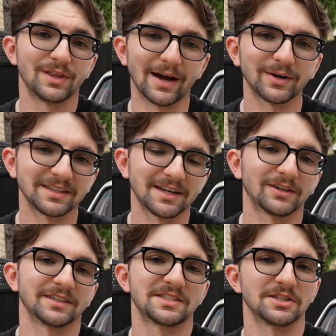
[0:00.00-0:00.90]
That right
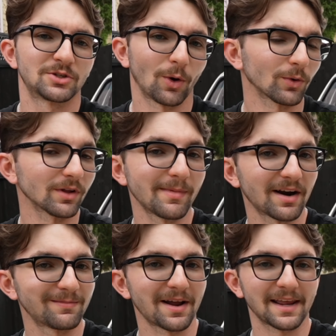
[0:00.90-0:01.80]
there is the total
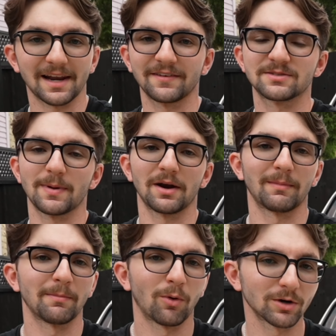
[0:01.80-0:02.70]
amount of money that I spent on
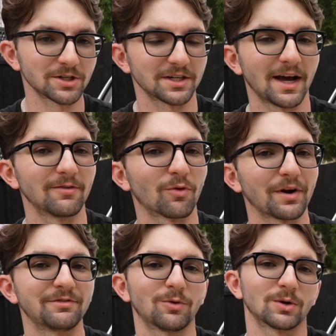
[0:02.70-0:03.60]
my Porsche
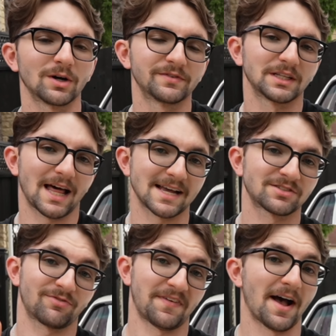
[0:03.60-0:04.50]
944 over the last
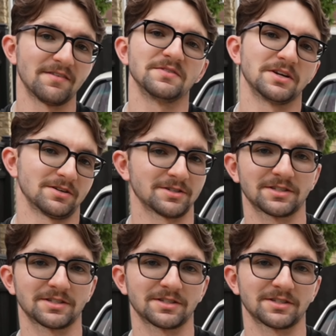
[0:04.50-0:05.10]
5 years.